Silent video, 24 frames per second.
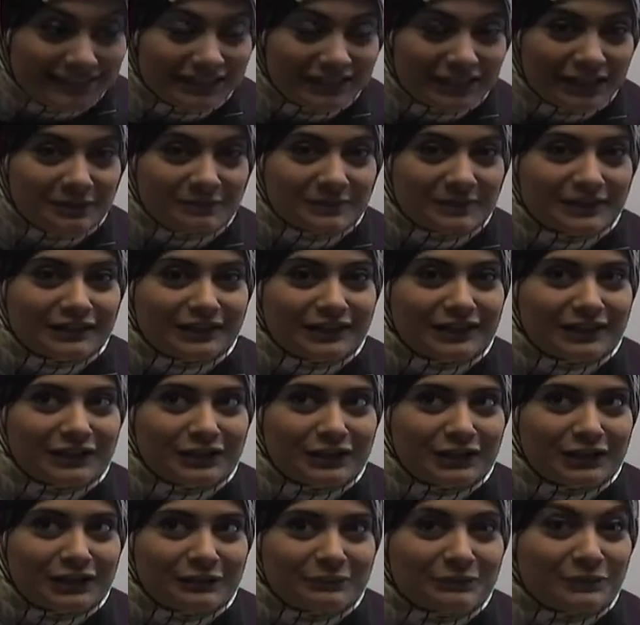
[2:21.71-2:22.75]
I mean,
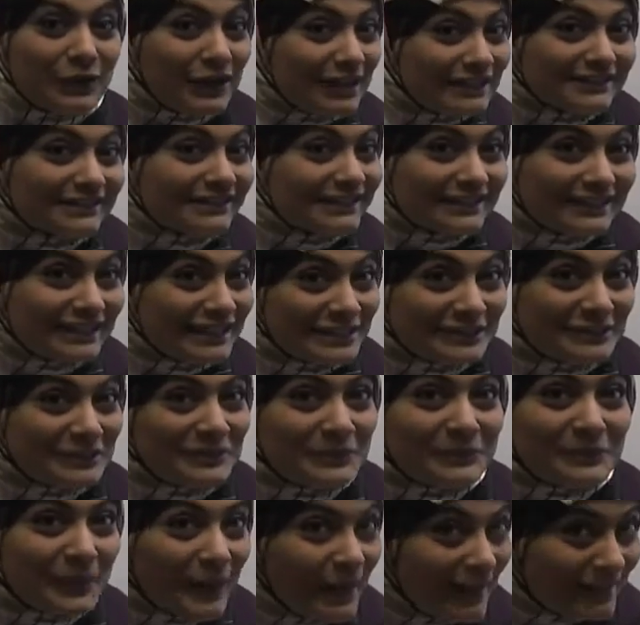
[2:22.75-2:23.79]
our president
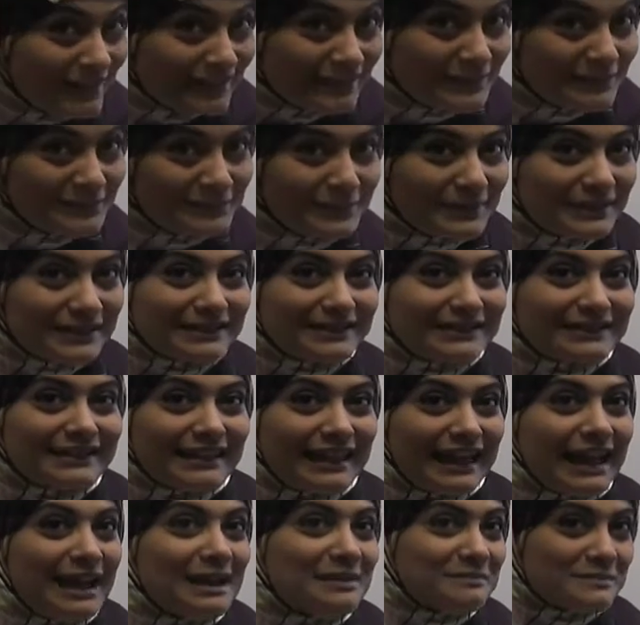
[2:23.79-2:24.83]
isn't white. What does
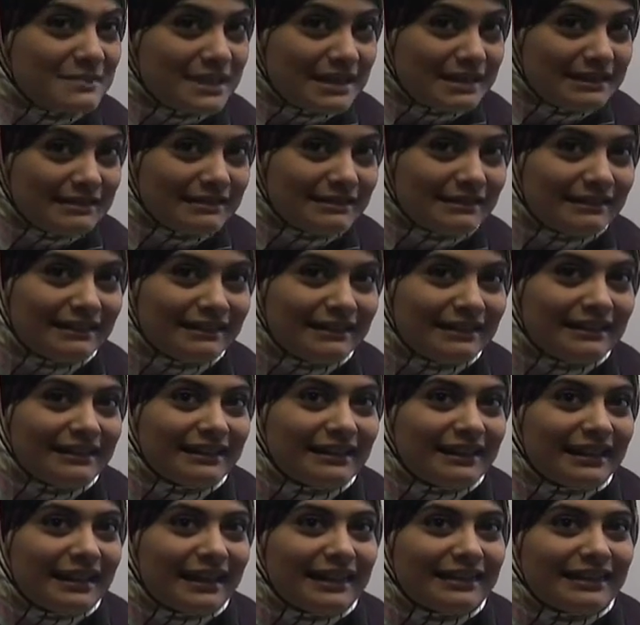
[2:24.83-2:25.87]
that mean?
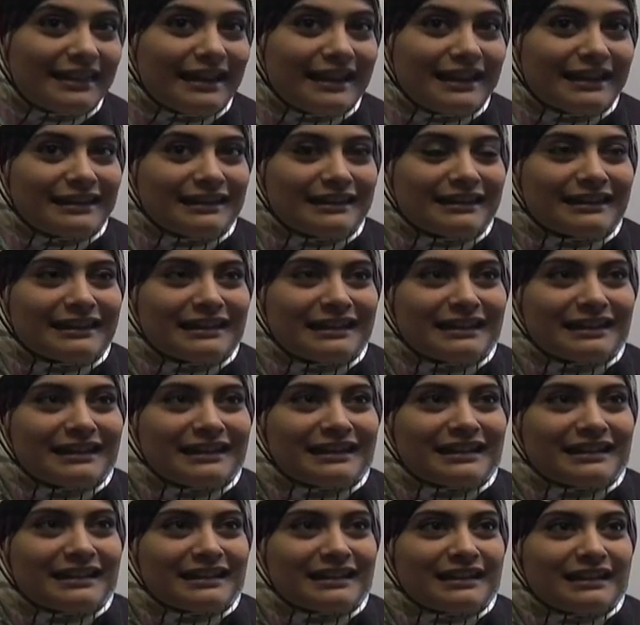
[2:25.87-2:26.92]
And
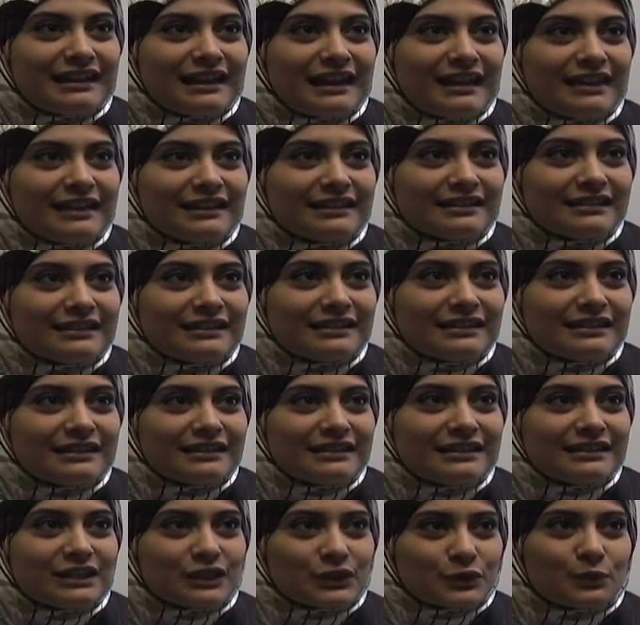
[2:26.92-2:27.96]

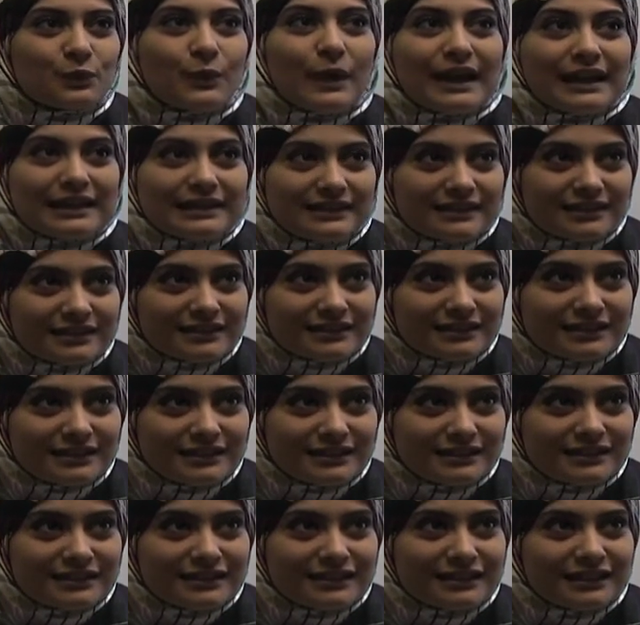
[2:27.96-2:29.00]
then does
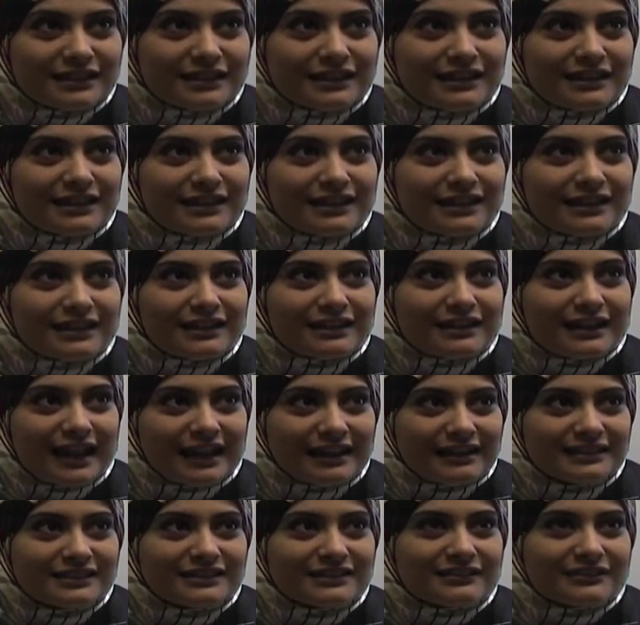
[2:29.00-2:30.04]
whiteness
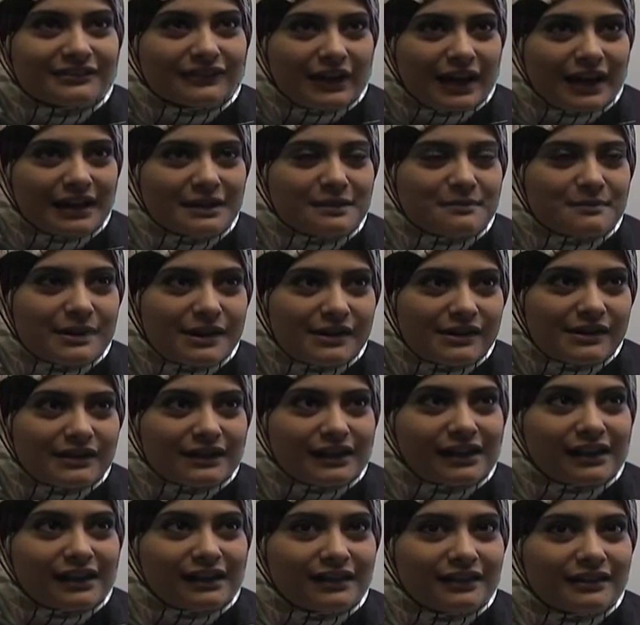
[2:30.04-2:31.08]
kind of define
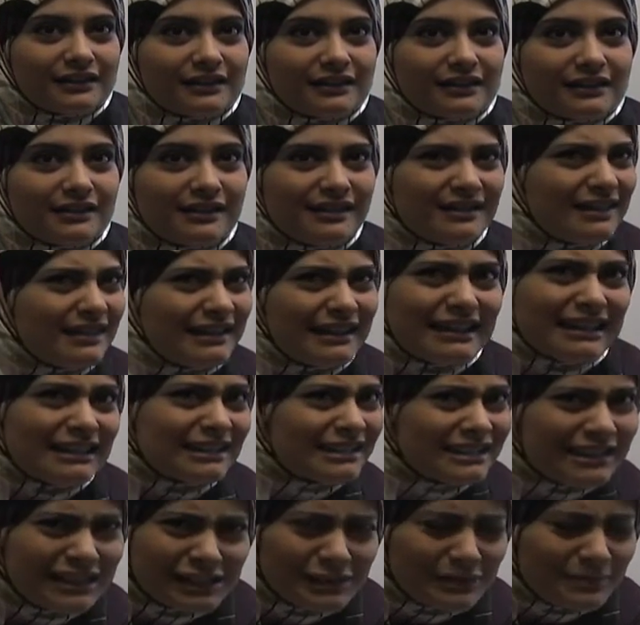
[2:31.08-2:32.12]

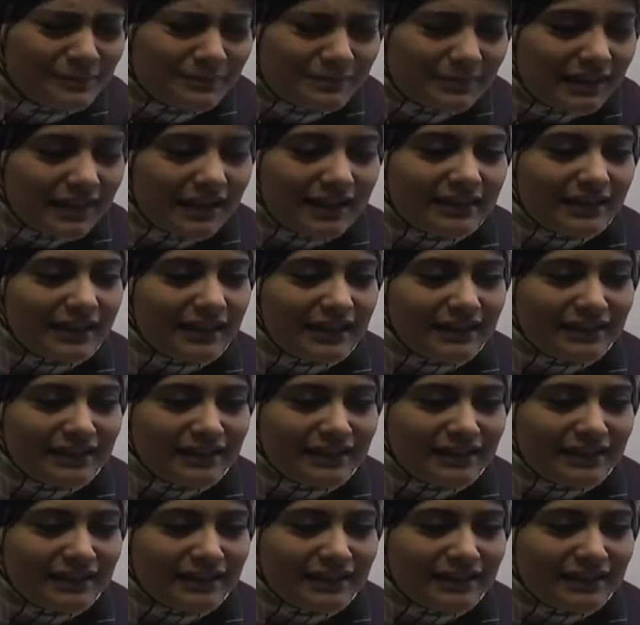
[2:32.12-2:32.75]
Americanism? And